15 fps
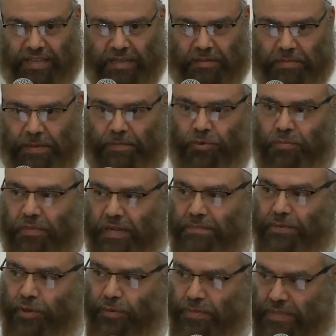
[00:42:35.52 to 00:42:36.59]
people might be
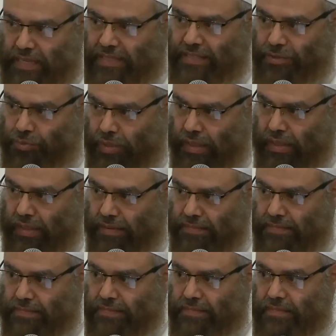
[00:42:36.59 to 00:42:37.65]
obsessed
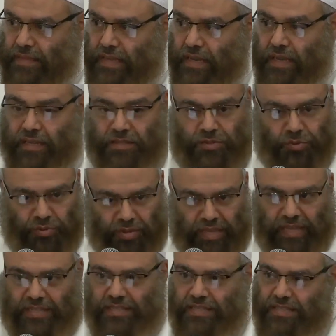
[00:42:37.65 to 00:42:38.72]
with. So
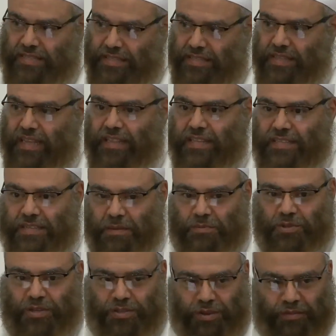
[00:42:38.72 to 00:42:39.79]
that's then the subject
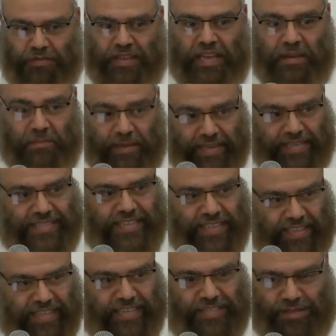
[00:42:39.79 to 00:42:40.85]
of gamings and
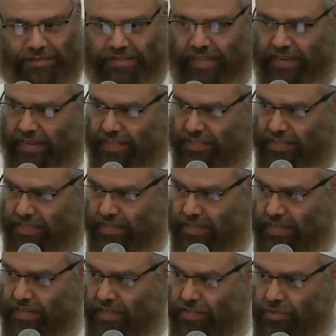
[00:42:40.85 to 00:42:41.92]
things of that nature.
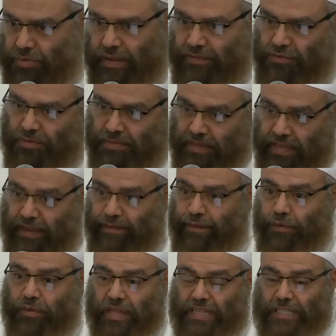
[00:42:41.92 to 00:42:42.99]
So we have to be careful with
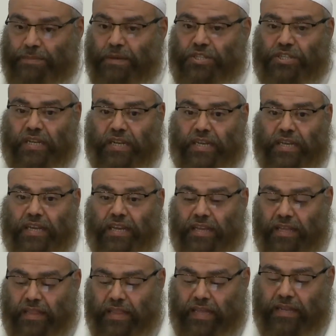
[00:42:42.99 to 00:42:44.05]
that, especially
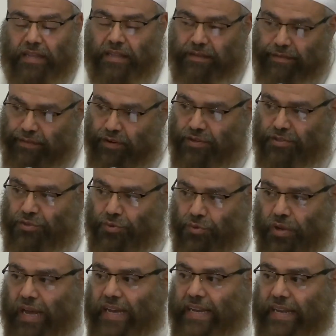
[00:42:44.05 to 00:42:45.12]
that the first two
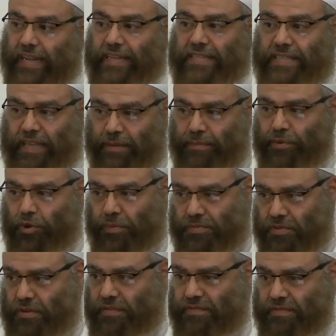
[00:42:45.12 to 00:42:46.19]
guidelines can be
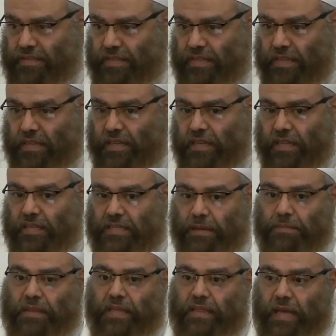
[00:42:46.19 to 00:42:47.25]
observed. Something
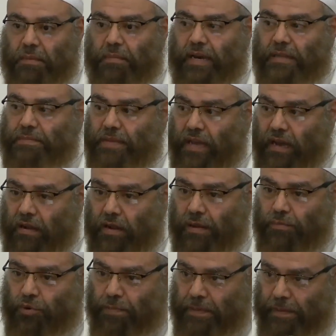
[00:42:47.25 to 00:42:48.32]
that might be haram, or
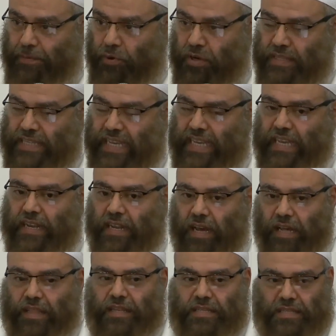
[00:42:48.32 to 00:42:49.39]
people are taking
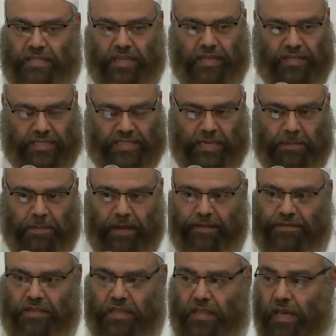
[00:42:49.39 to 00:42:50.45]
others step after
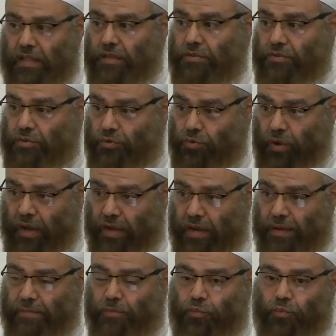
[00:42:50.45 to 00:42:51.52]
the other to do
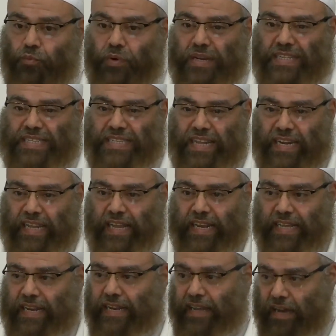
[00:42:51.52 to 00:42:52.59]
haram when it's not clearly
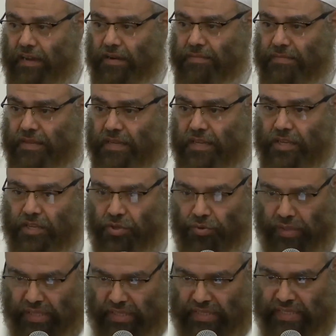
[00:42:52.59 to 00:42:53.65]
haram. You know,
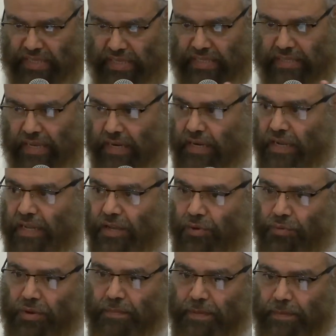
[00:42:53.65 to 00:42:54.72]
these things, and when
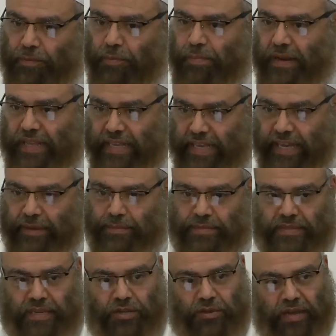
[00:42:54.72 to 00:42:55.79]
people play games and you
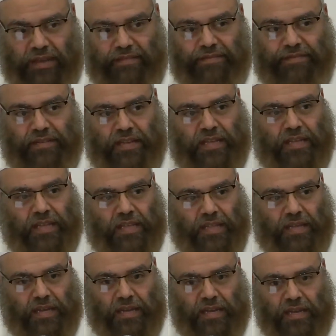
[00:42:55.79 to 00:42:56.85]
have
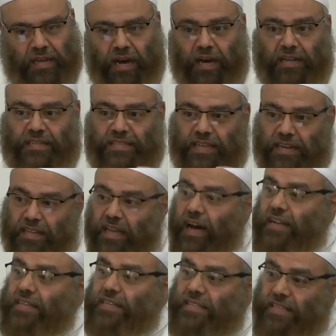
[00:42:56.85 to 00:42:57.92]
gods and
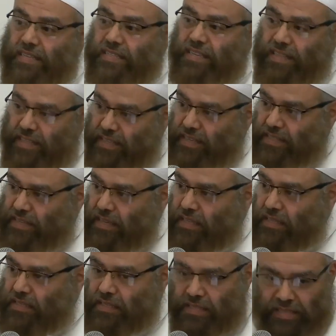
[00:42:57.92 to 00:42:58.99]
goddesses and things like this,
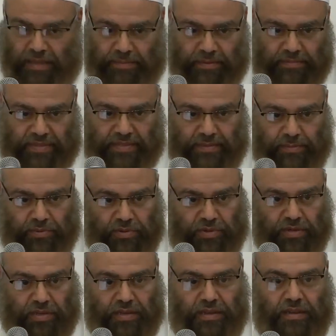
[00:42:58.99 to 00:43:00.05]
is that permissible?
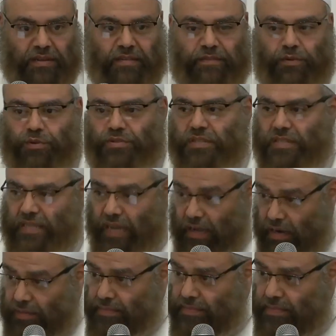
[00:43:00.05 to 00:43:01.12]
Of course it's
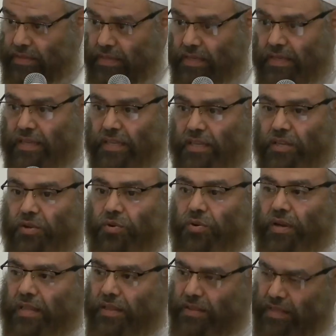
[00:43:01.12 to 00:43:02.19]
haram. You know, and
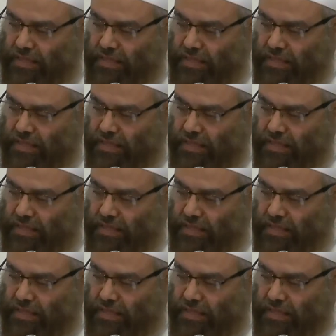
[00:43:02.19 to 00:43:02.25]
the